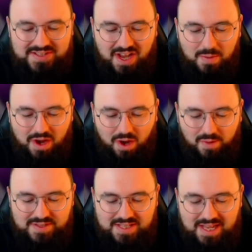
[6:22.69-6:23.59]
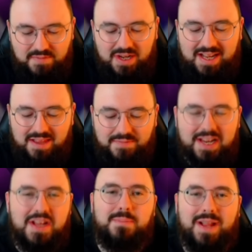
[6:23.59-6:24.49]
So uh, obviously, if you can let the
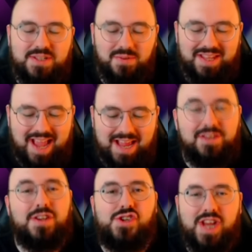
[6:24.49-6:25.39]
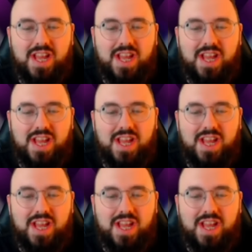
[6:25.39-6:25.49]
videos play till the end, share